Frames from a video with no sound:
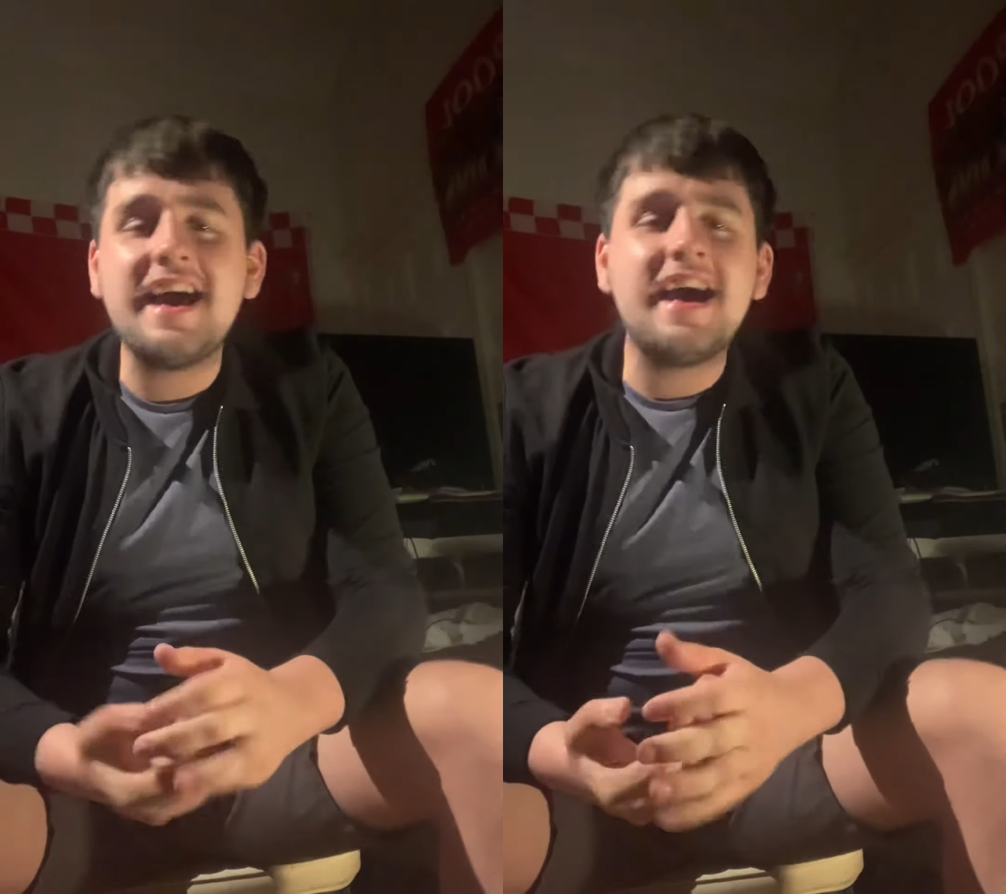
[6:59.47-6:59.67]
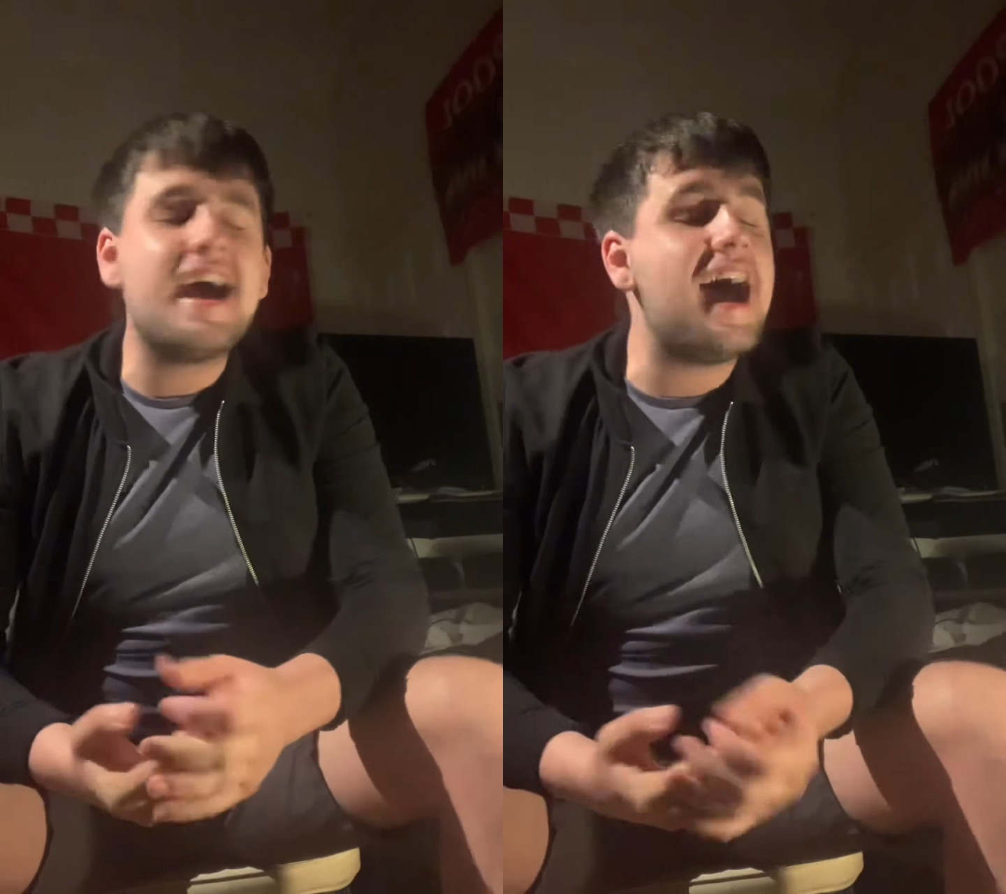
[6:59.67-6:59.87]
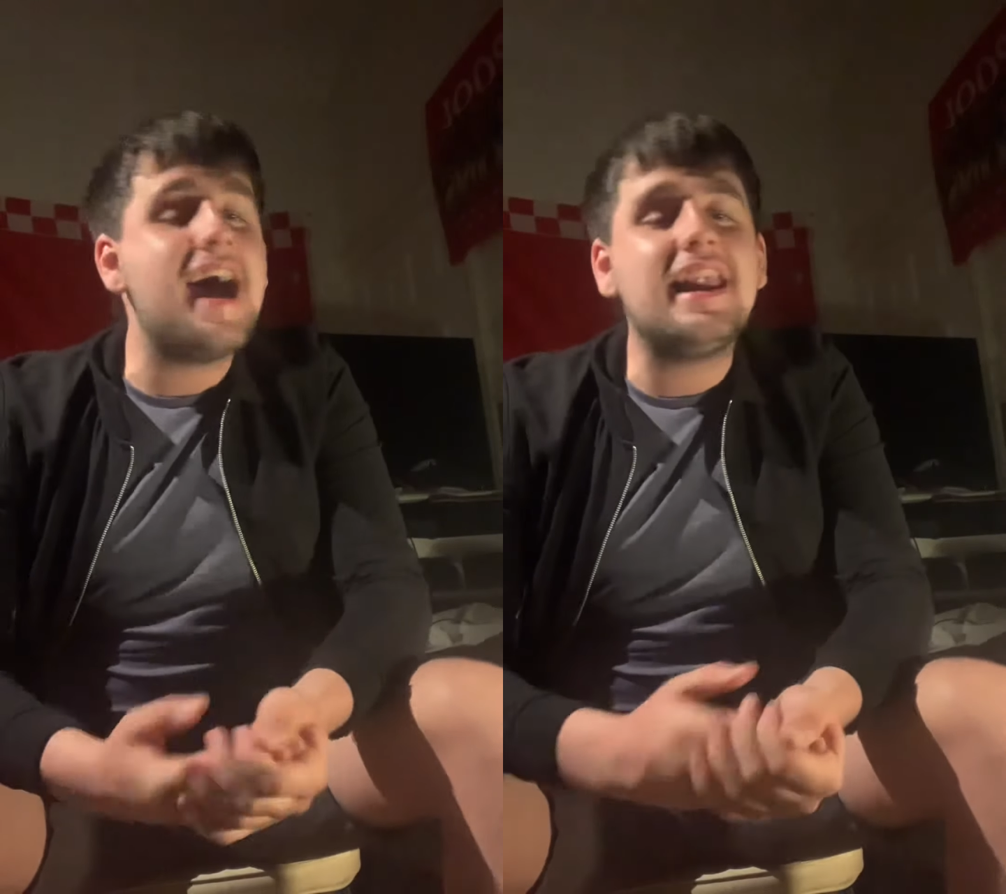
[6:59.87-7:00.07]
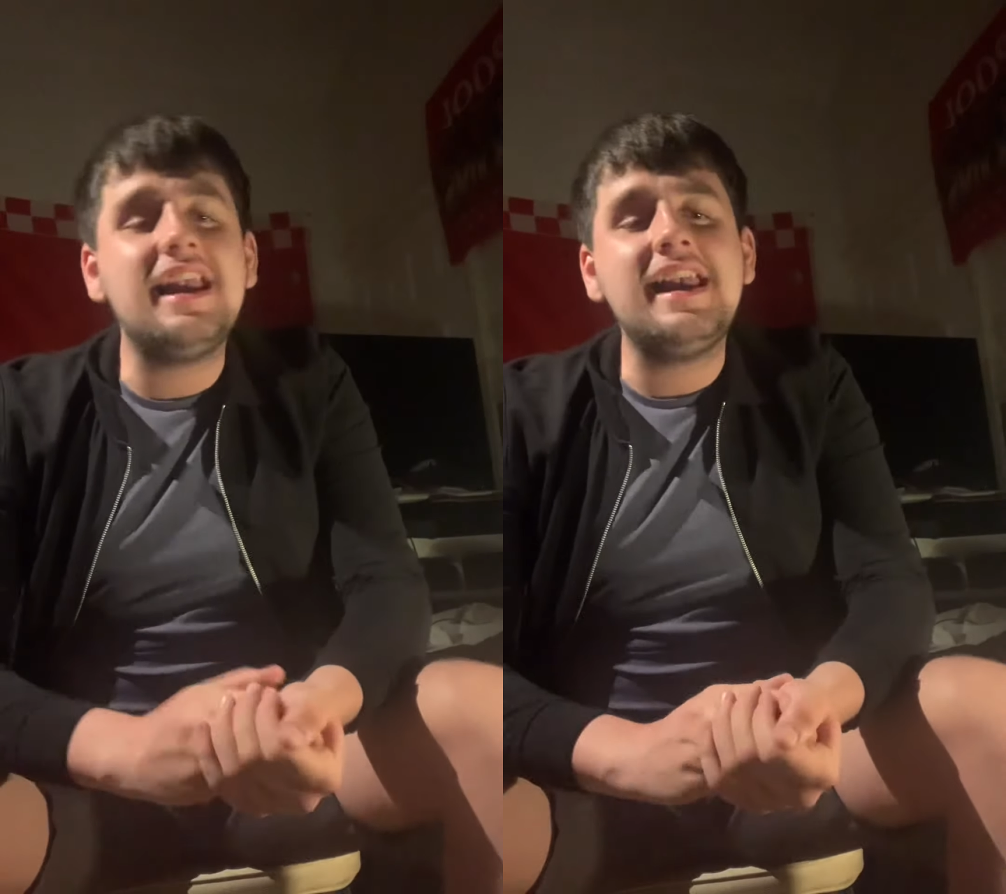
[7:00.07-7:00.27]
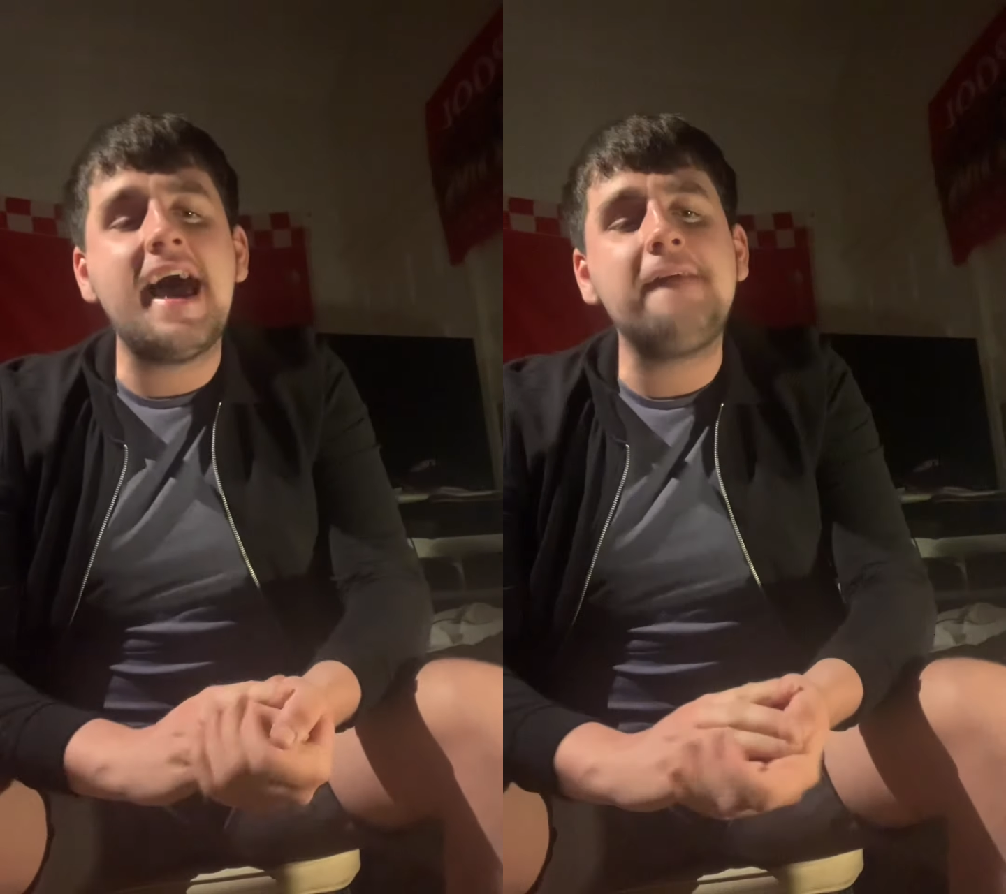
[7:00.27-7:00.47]
la
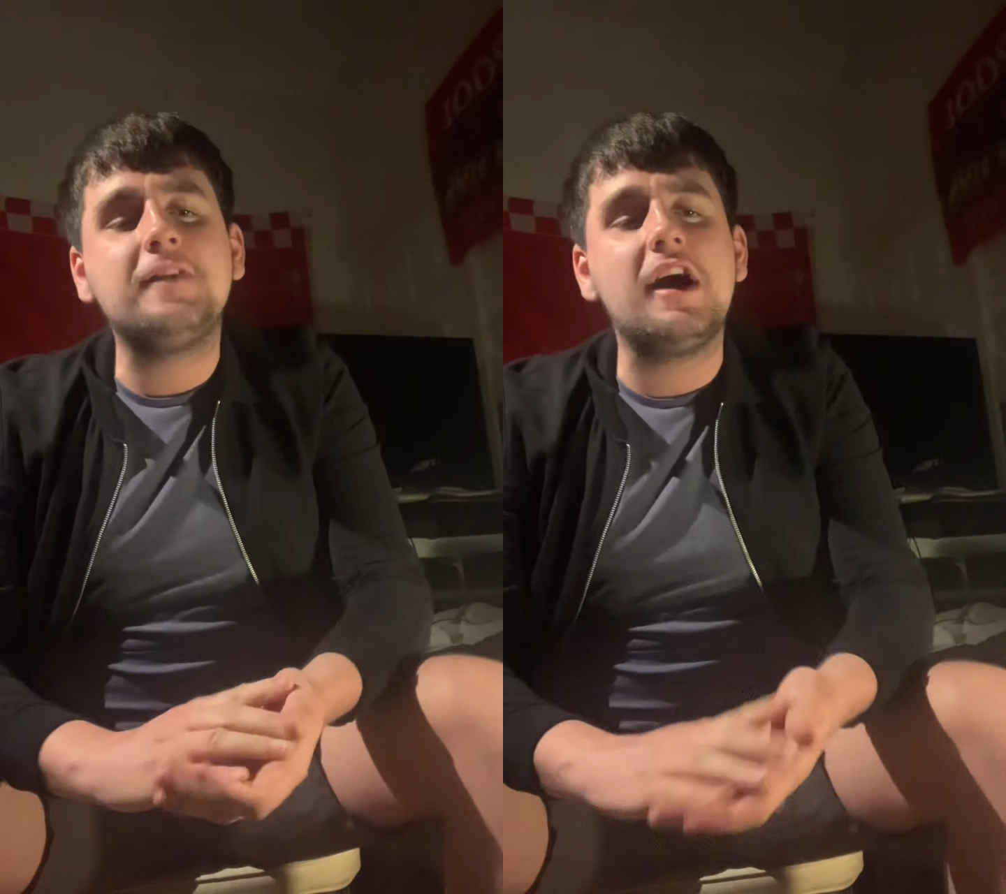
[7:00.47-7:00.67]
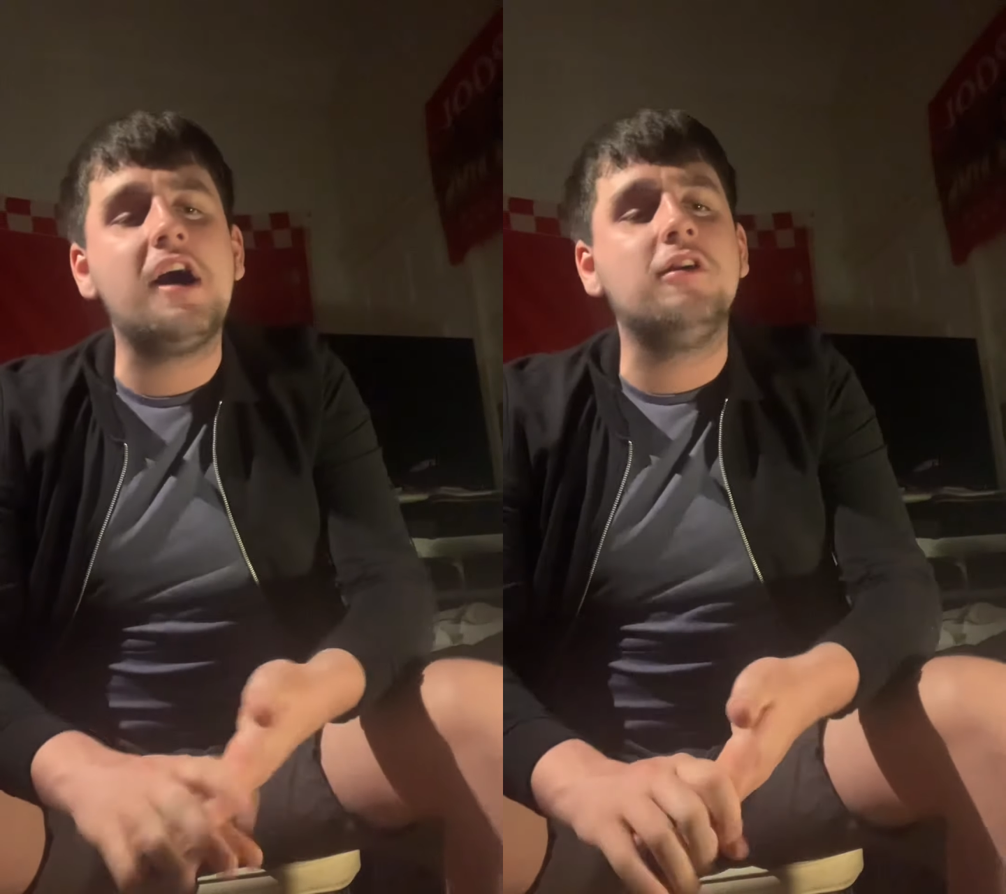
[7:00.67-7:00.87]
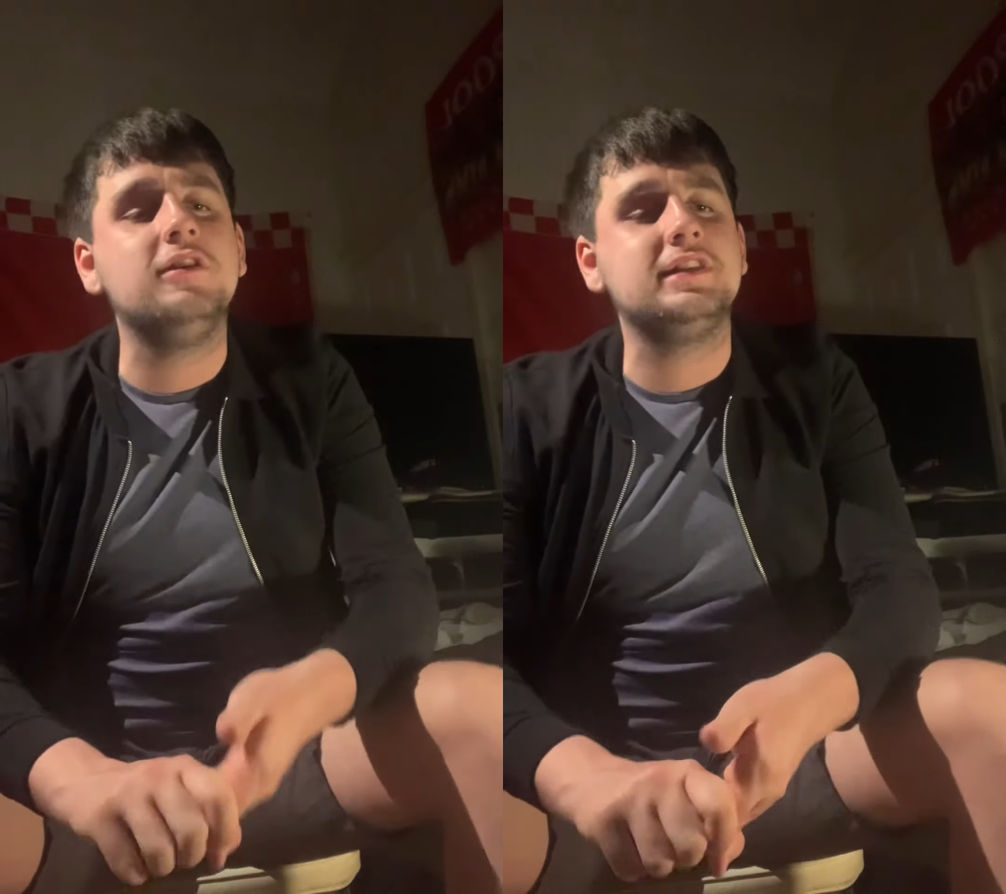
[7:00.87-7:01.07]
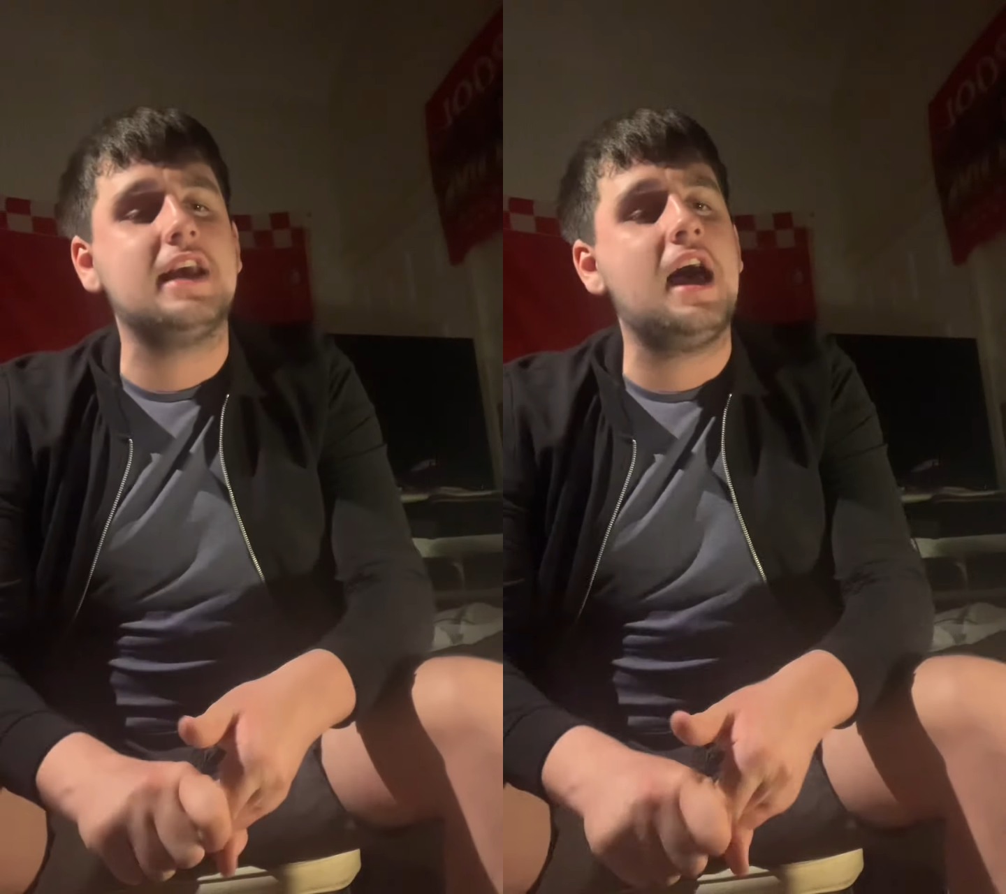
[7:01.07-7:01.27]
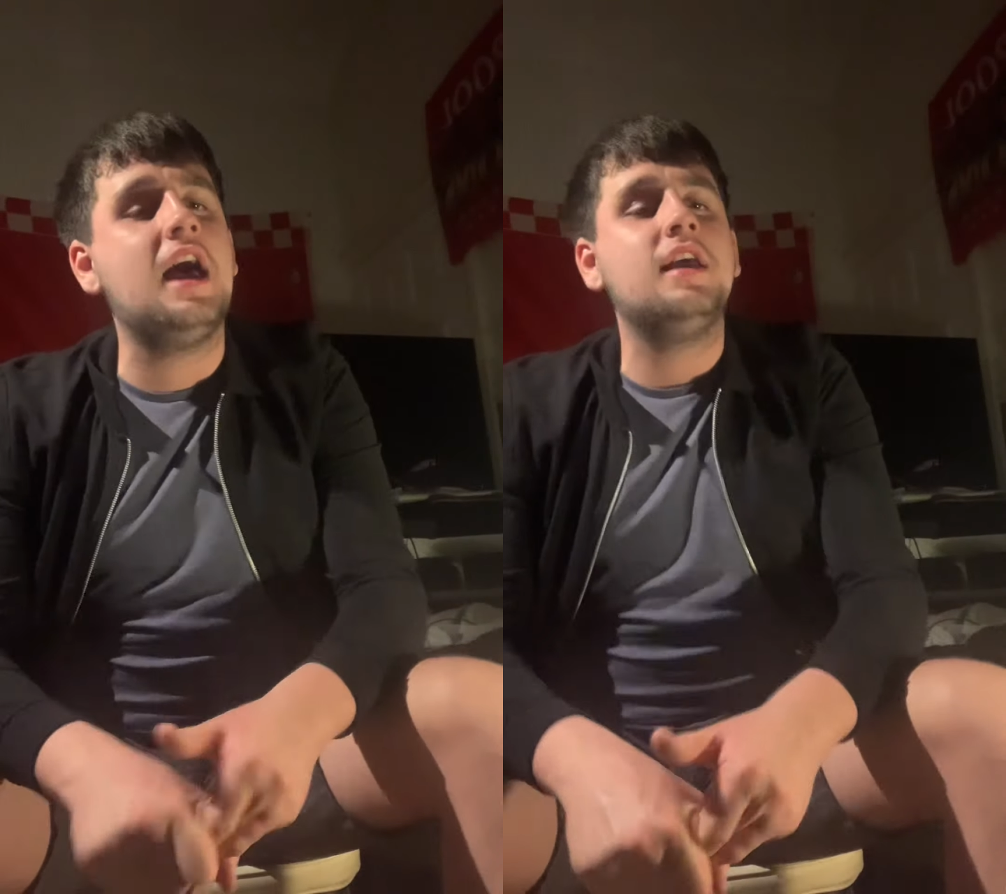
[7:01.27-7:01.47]
and life goes
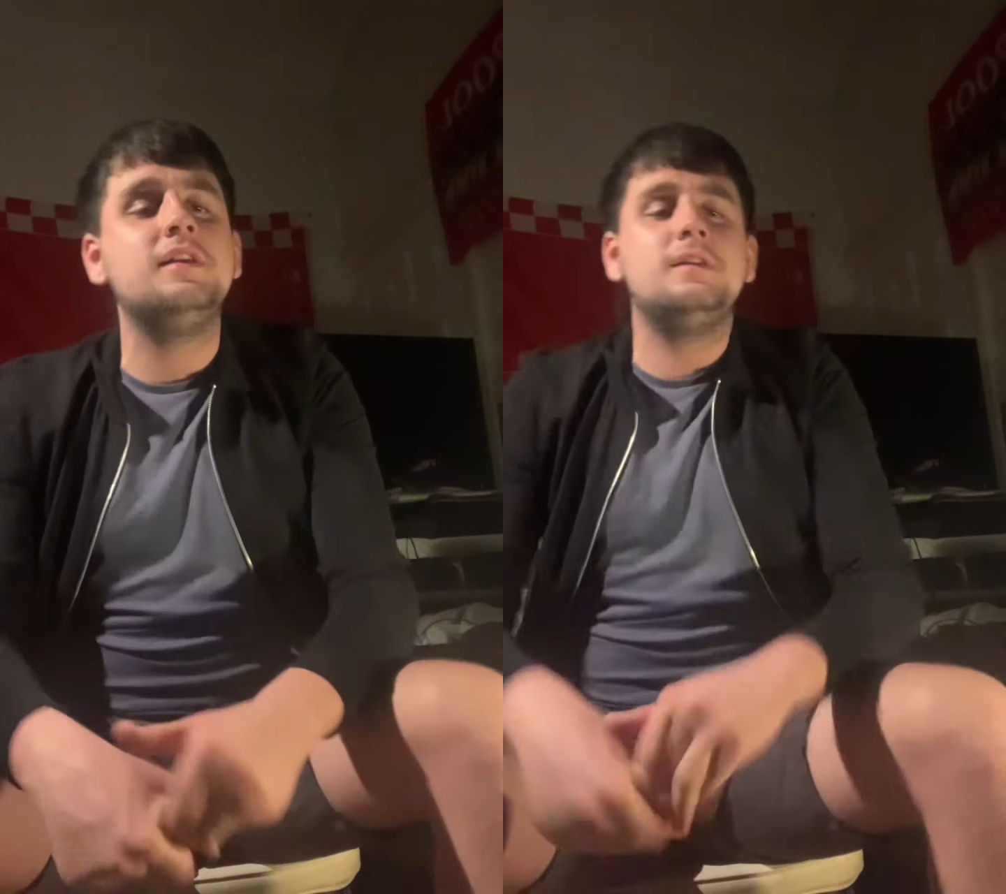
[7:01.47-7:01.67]
on.